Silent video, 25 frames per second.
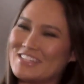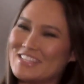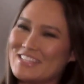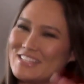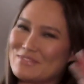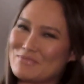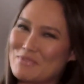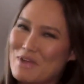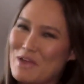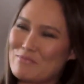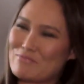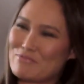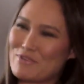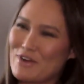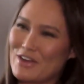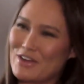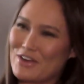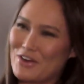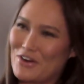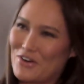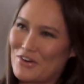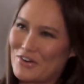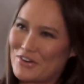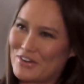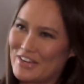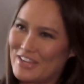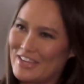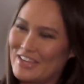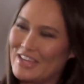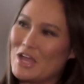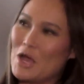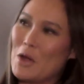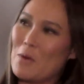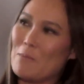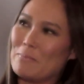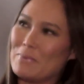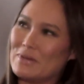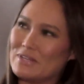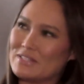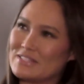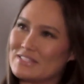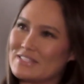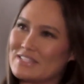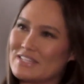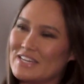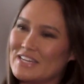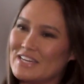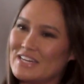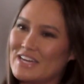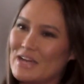she's my priority,
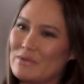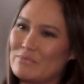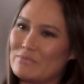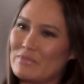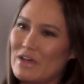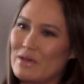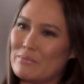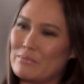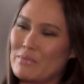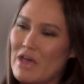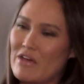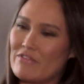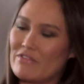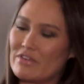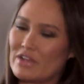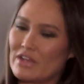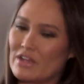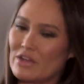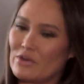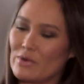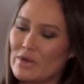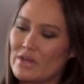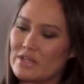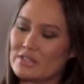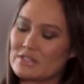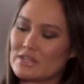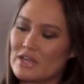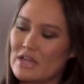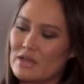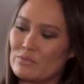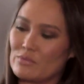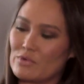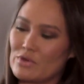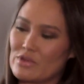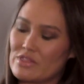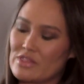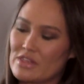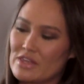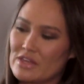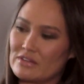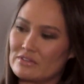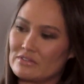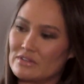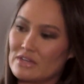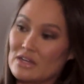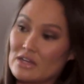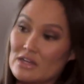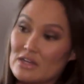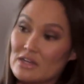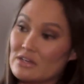but uh, I'm I'm having a great time with it.
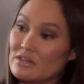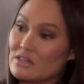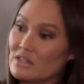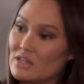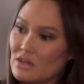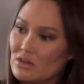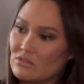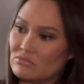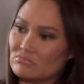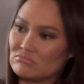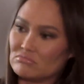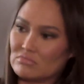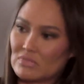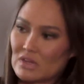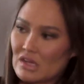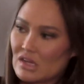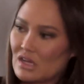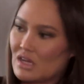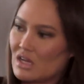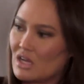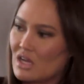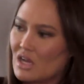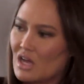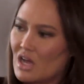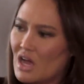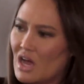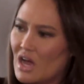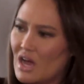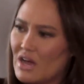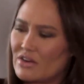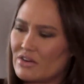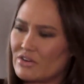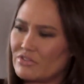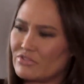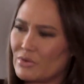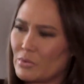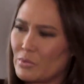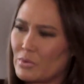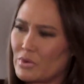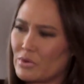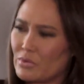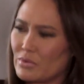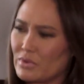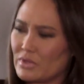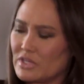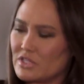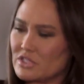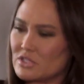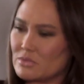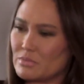Uh, you know, I don't know if I want to
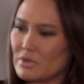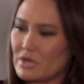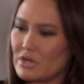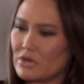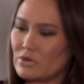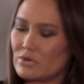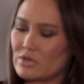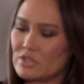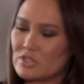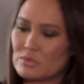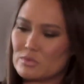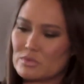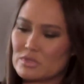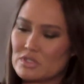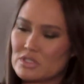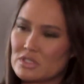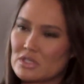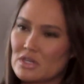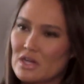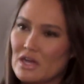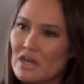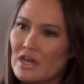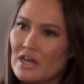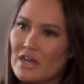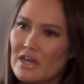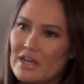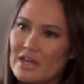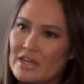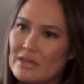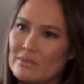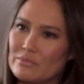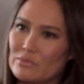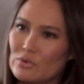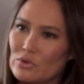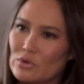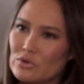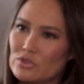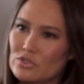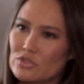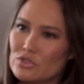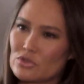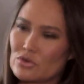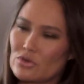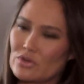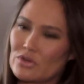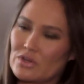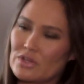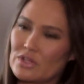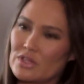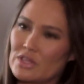release it by Christmas time or
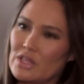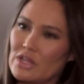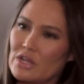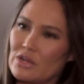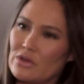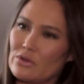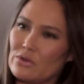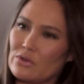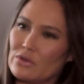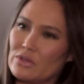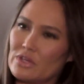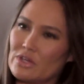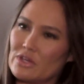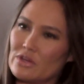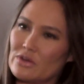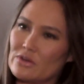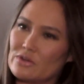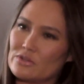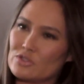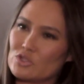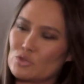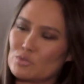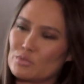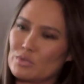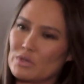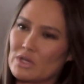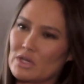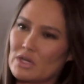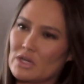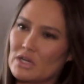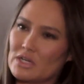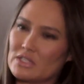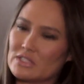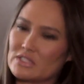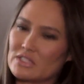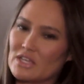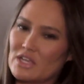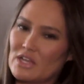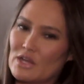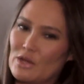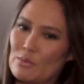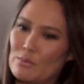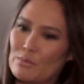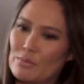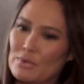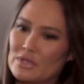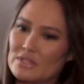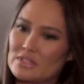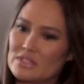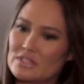start it in the new year, just because.
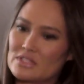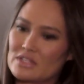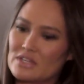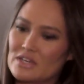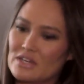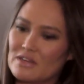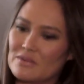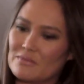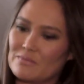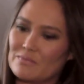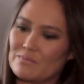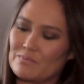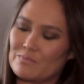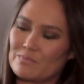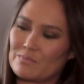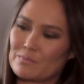But um,